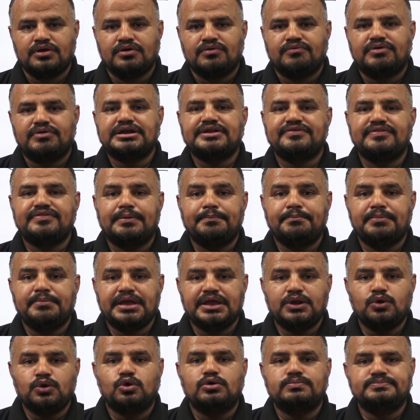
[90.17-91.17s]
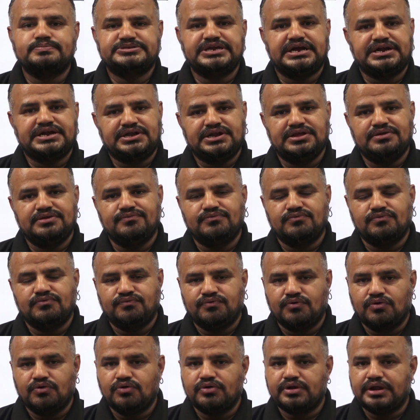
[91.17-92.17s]
What is the main objective
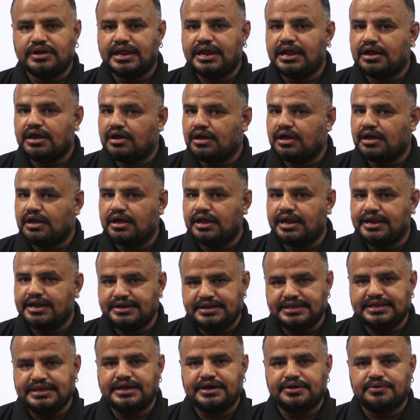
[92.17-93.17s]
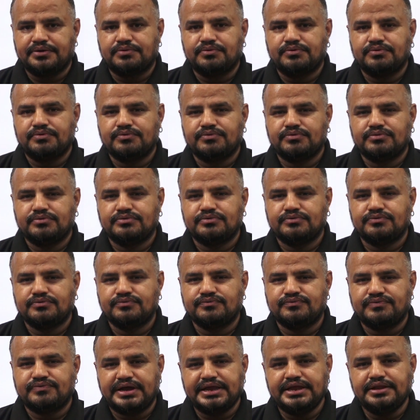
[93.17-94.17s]
for NTRO?
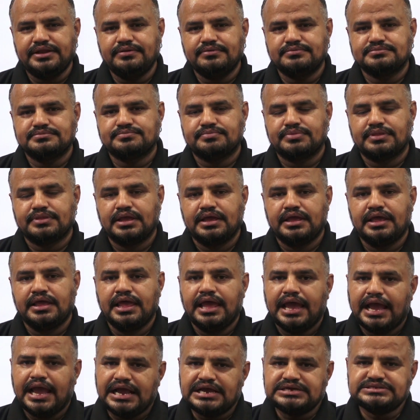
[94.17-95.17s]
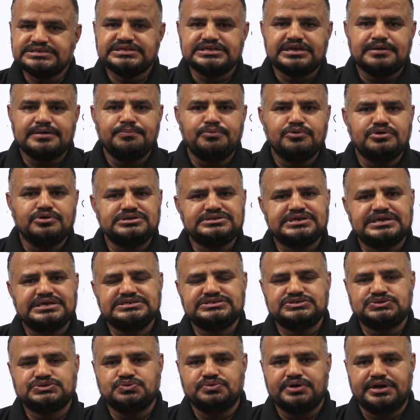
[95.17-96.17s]
Fine. As a computer
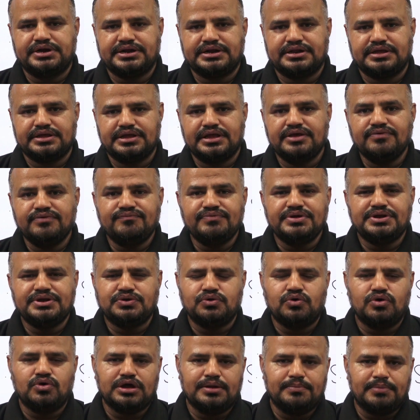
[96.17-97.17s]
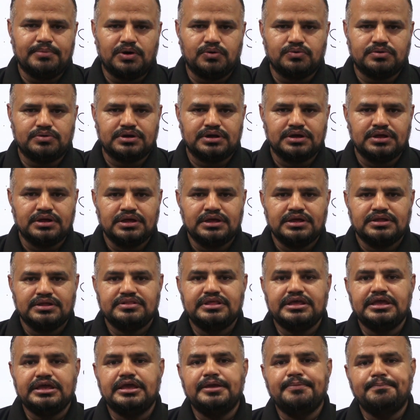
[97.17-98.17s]
science student, if we talk about
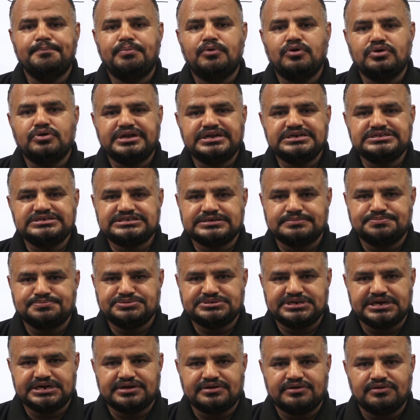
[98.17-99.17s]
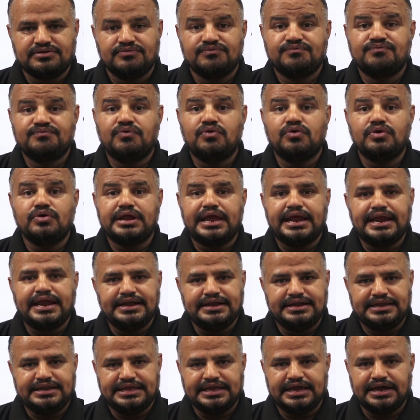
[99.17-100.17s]
the important subject for
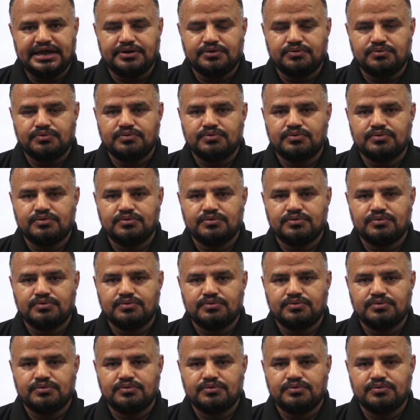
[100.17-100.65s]
NTRO.